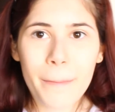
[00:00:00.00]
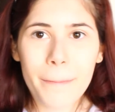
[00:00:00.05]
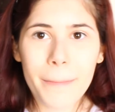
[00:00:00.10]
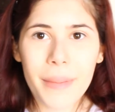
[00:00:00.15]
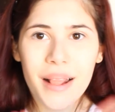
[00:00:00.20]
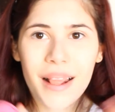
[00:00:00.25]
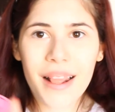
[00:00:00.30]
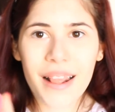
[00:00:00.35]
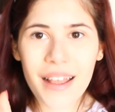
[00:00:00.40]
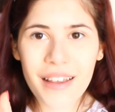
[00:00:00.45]

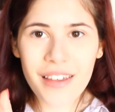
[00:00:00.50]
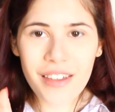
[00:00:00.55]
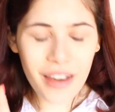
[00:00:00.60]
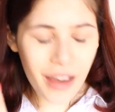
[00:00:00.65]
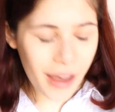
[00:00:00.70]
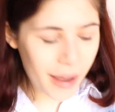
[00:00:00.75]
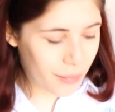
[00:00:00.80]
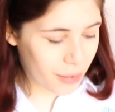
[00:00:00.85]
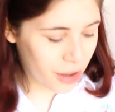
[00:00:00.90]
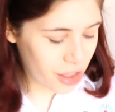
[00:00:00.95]

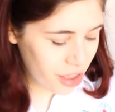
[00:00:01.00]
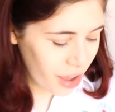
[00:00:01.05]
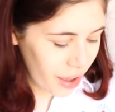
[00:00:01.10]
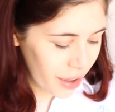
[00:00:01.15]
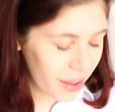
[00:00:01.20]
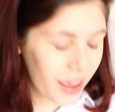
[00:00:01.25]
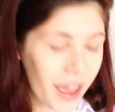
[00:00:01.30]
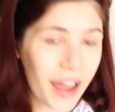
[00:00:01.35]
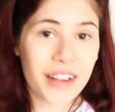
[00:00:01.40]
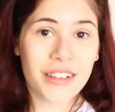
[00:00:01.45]
blusher, which
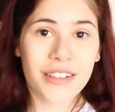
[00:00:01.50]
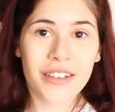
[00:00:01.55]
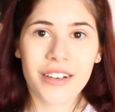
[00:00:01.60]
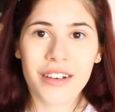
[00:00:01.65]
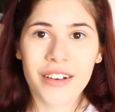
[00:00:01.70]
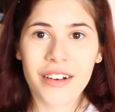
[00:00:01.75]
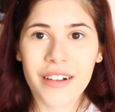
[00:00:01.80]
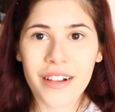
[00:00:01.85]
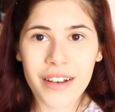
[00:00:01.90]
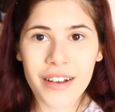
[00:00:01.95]
I can
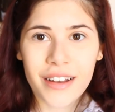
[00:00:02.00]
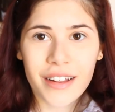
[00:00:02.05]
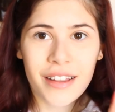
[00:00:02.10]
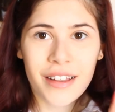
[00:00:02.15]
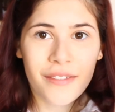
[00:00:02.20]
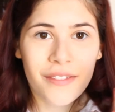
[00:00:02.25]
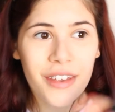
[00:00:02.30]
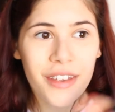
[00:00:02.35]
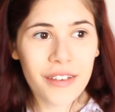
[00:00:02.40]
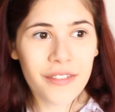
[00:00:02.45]
do look in
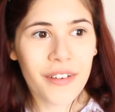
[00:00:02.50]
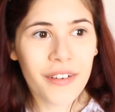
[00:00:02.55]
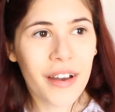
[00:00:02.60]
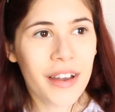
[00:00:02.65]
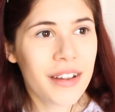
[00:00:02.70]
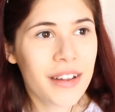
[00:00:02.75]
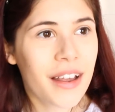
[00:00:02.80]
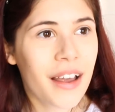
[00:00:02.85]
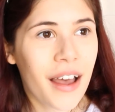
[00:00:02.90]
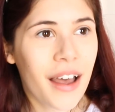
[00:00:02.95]
the
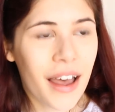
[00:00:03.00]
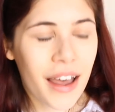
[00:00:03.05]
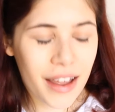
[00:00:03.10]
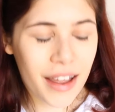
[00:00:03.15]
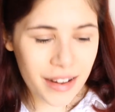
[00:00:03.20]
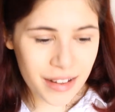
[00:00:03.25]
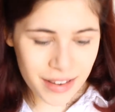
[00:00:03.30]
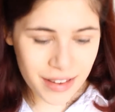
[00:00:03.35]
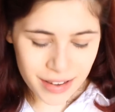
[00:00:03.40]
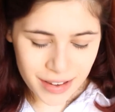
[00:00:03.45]
viewfinder,
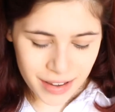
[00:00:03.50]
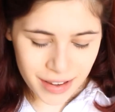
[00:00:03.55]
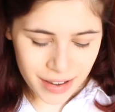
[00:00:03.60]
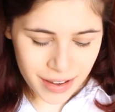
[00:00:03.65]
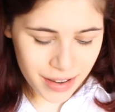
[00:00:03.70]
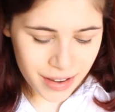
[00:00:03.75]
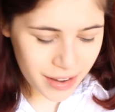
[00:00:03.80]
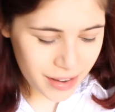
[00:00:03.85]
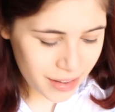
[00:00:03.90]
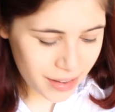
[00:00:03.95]
and
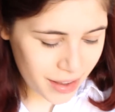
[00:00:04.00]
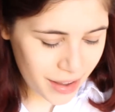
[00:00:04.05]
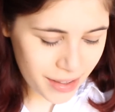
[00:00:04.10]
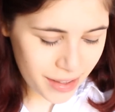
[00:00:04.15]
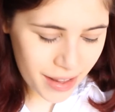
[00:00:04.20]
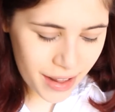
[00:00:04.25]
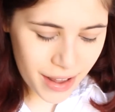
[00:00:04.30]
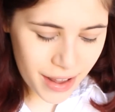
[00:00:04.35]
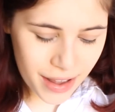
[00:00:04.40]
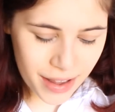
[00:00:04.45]
This
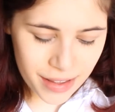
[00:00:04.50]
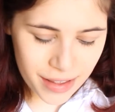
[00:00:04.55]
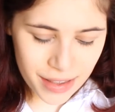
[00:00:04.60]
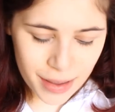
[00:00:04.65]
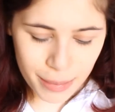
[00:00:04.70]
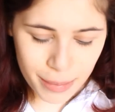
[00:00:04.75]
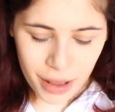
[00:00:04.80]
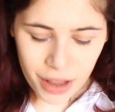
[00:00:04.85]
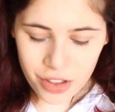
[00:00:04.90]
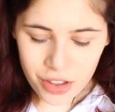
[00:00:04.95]
is
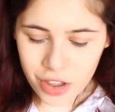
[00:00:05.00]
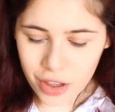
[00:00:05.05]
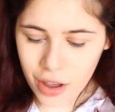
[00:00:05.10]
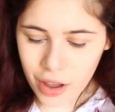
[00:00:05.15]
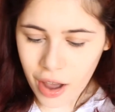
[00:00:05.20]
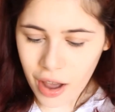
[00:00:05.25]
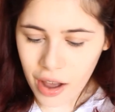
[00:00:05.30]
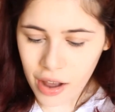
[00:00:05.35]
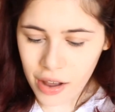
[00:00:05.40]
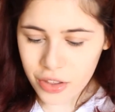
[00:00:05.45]
the Blushing
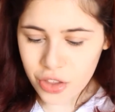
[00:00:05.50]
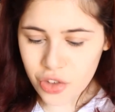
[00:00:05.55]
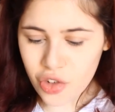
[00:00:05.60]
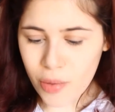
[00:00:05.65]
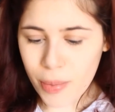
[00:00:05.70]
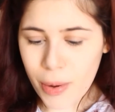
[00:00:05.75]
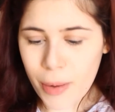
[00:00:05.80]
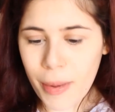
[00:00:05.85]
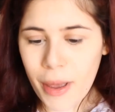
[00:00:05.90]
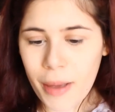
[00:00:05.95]
Hearts
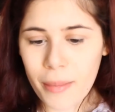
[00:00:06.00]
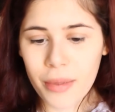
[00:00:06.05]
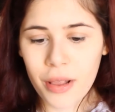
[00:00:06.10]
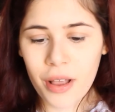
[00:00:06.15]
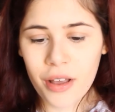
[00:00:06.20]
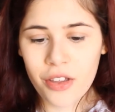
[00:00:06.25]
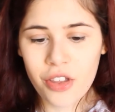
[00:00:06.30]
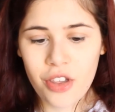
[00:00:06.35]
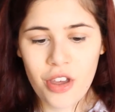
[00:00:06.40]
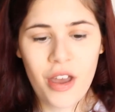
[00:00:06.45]
Triple Baked
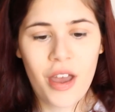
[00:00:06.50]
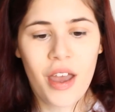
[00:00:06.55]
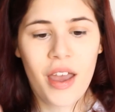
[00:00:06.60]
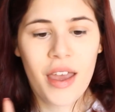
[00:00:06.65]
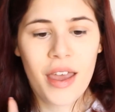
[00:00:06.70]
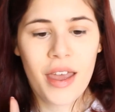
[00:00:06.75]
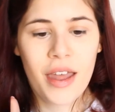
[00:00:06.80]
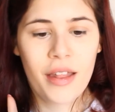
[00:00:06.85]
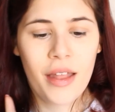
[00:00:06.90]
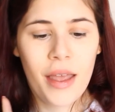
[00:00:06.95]
Blusher
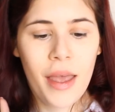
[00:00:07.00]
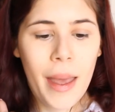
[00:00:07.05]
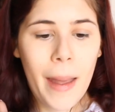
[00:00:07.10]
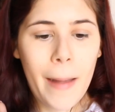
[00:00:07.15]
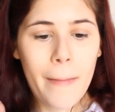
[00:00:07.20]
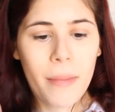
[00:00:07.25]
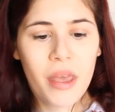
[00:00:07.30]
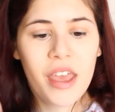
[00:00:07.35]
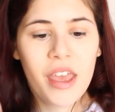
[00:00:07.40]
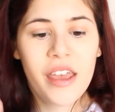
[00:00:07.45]
in
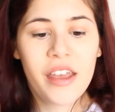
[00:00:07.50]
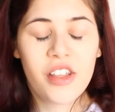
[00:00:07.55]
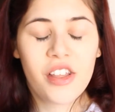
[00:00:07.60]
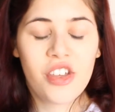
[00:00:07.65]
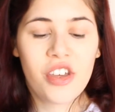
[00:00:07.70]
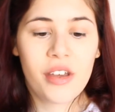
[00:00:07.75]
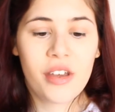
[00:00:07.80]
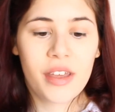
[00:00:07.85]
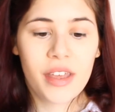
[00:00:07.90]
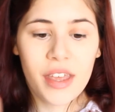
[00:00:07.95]

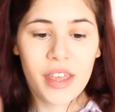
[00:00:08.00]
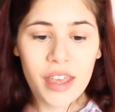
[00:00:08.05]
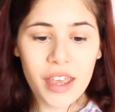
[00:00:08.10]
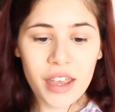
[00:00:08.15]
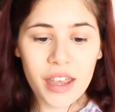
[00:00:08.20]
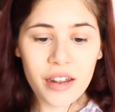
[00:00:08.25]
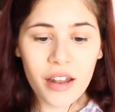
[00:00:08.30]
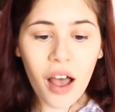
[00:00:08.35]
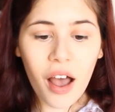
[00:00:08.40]
Peachy Keen